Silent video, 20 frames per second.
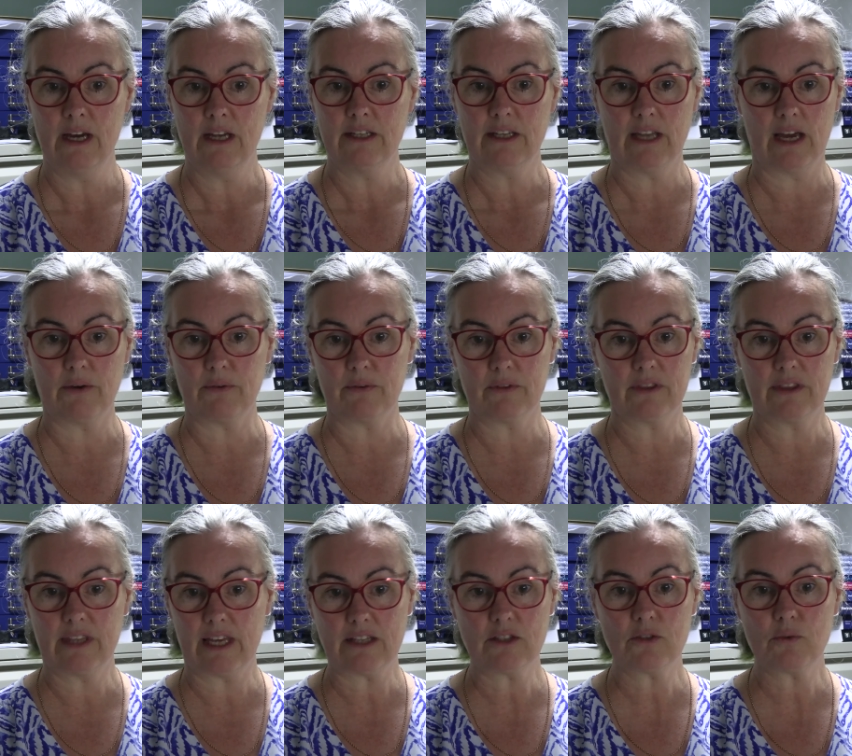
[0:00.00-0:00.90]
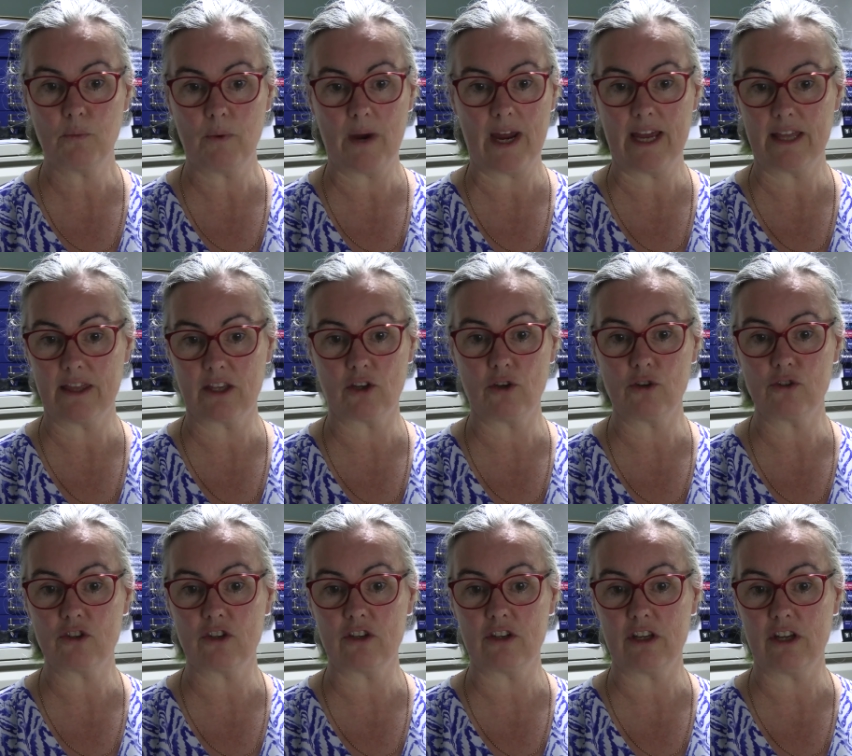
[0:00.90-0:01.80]
Now, that's where the
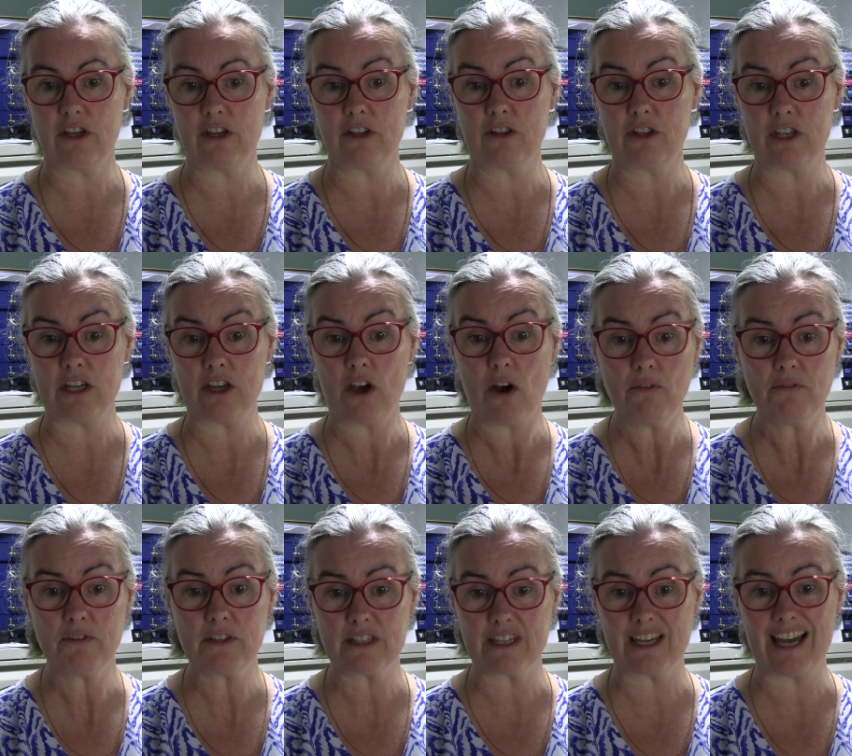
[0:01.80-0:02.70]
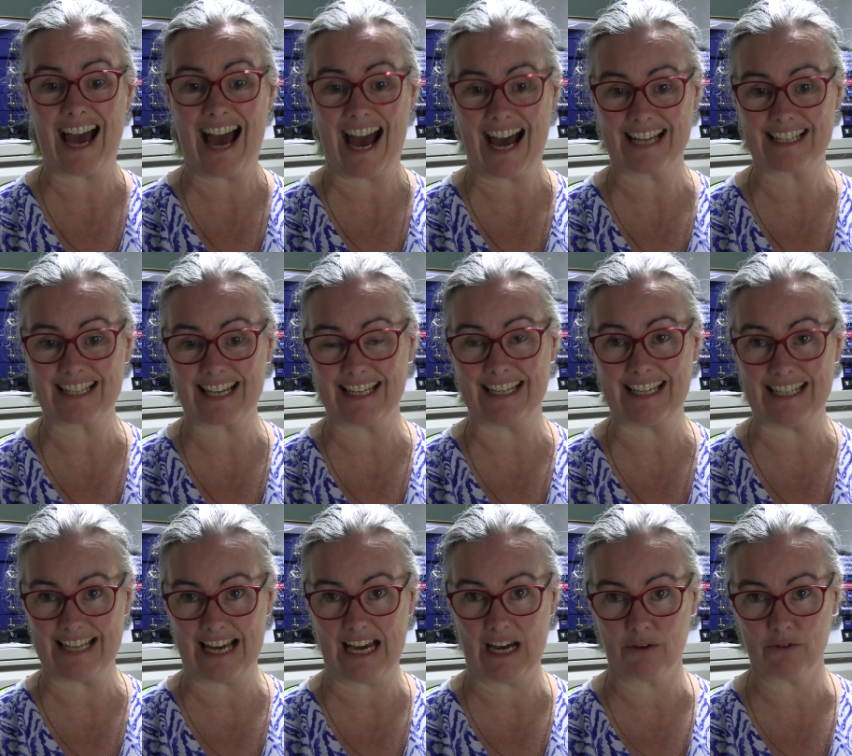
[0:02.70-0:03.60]
custody officer has any
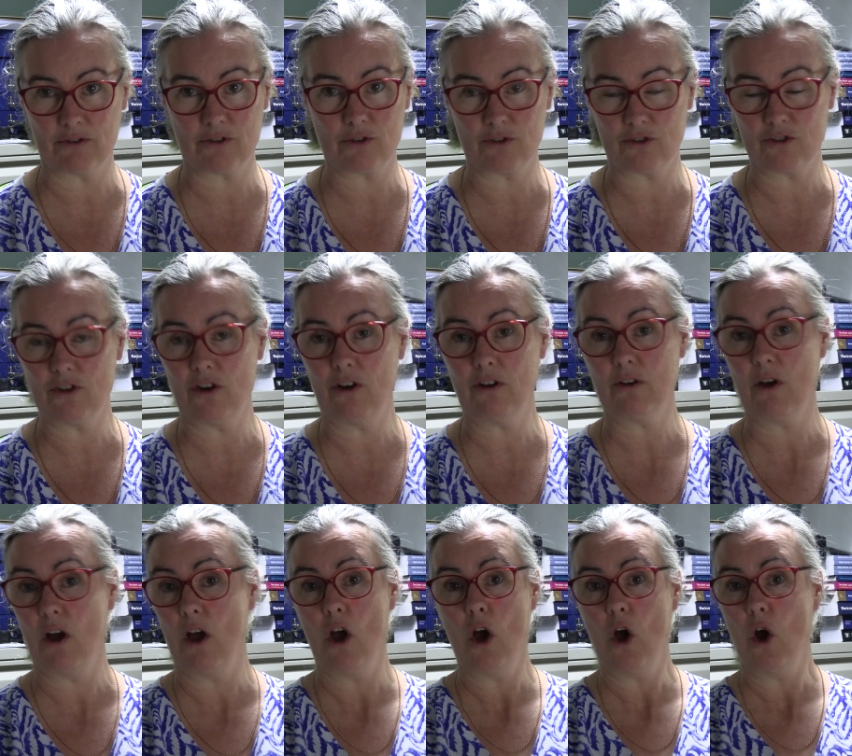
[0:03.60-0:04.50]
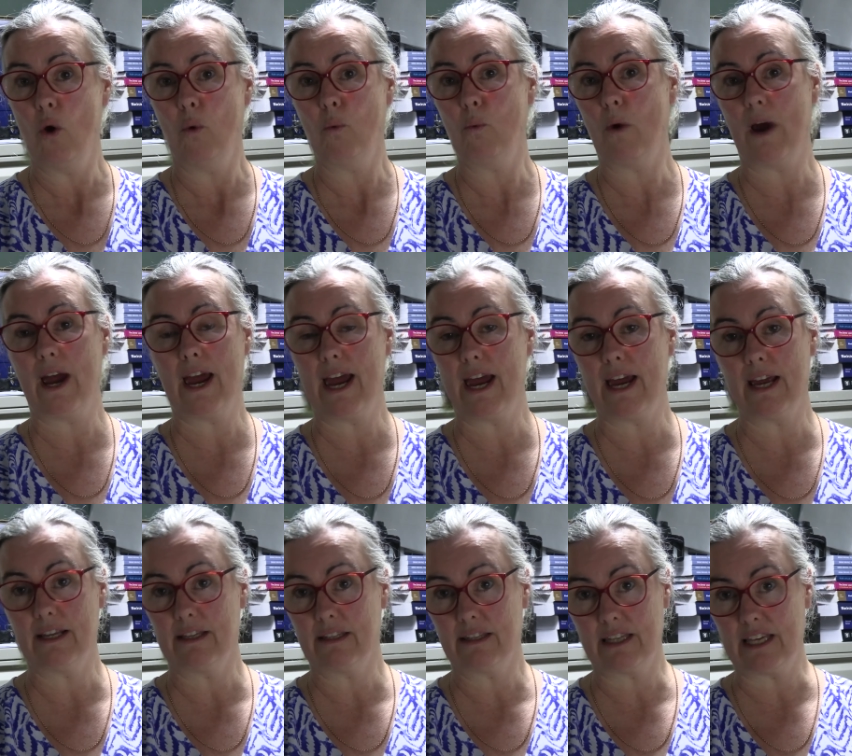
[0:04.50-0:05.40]
doubt, so it's not
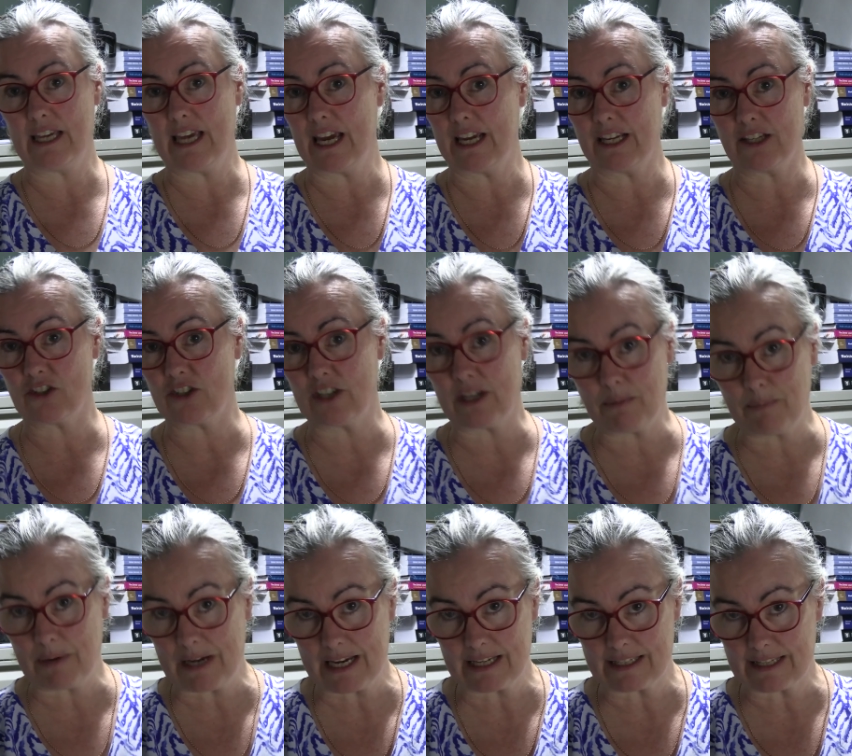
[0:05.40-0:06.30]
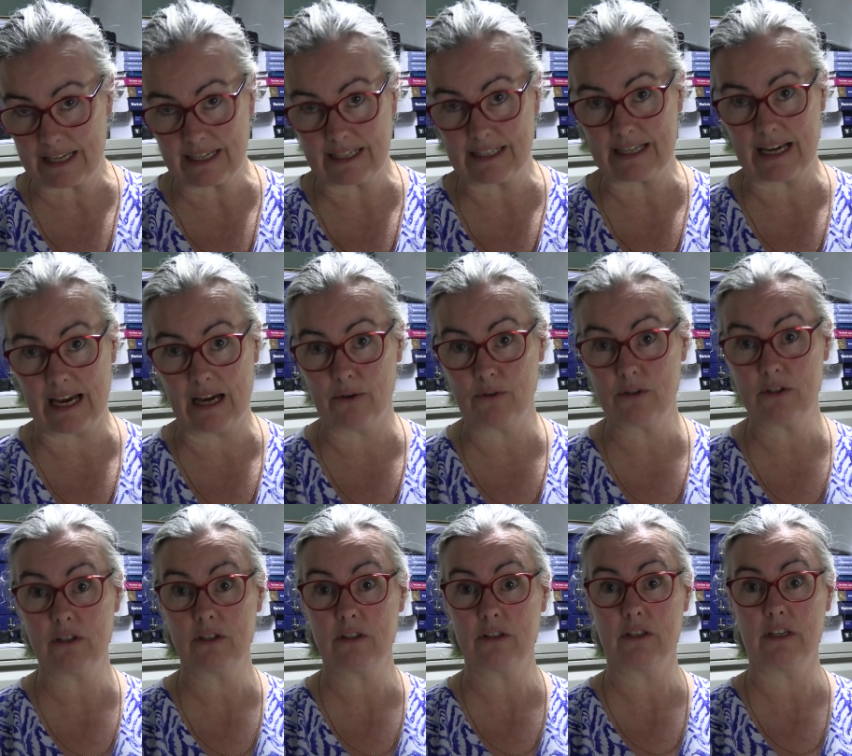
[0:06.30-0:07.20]
where the HCP has any
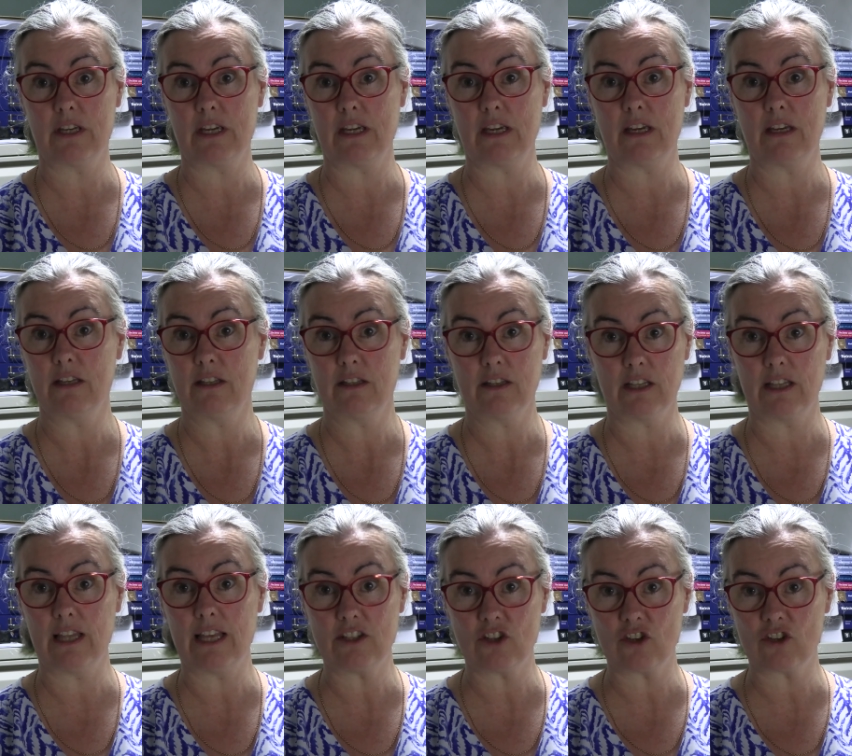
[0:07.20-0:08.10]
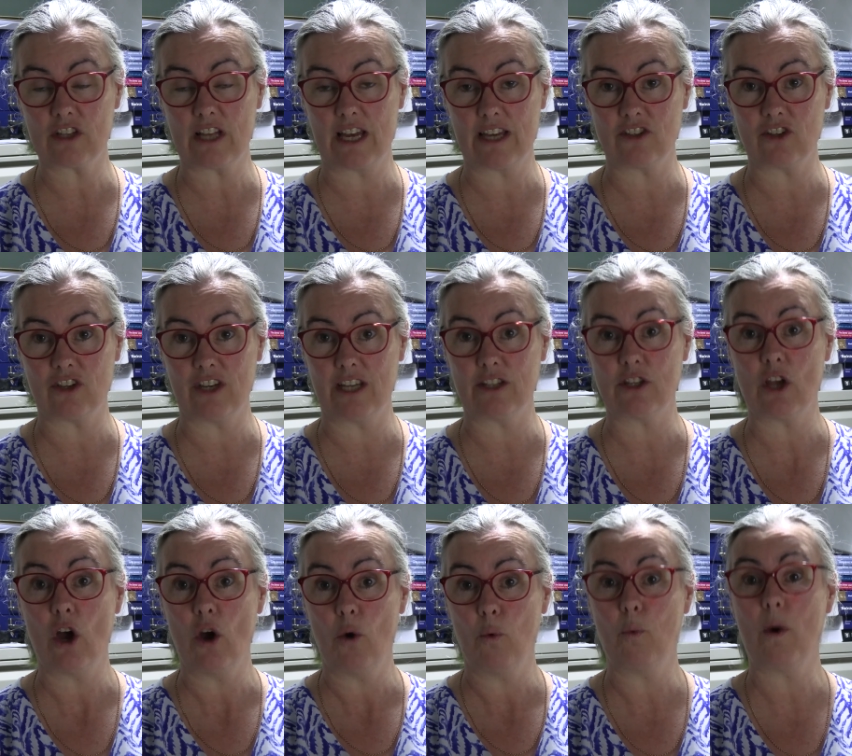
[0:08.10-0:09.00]
doubt. The legislation is
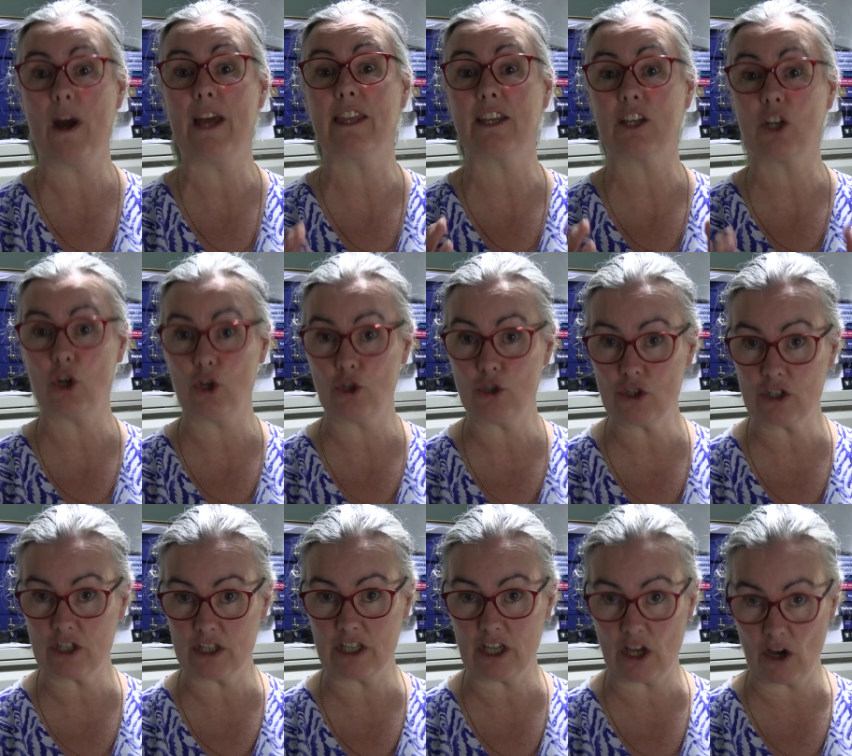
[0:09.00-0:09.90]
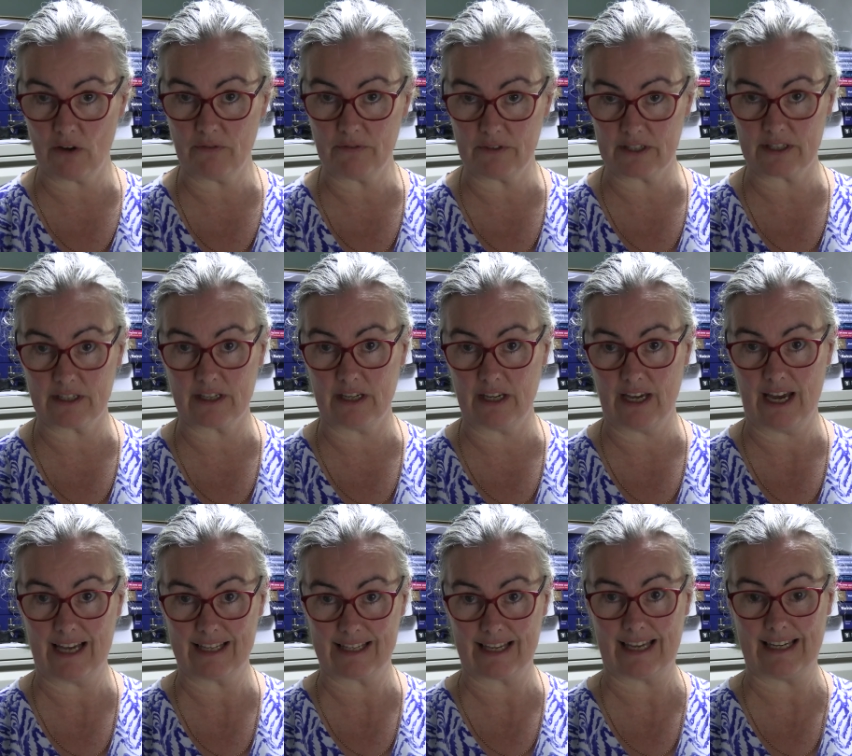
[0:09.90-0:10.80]
where the custody officer
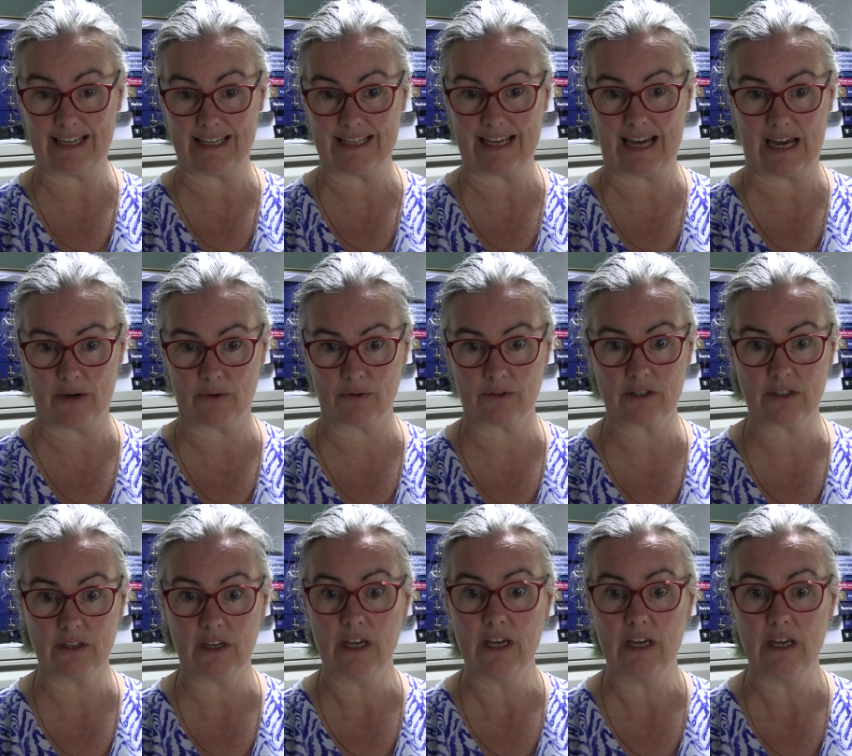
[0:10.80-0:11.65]
has any doubt.